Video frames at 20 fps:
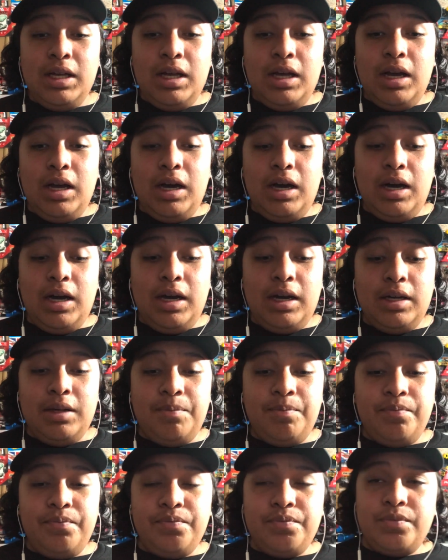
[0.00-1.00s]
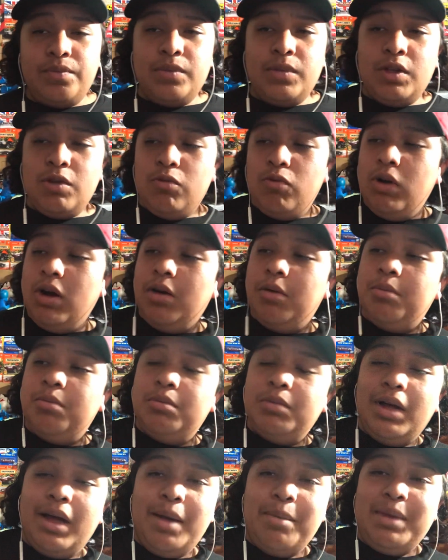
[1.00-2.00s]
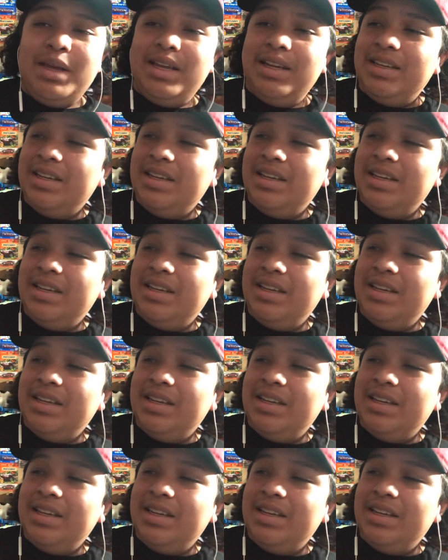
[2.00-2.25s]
Well, I mean,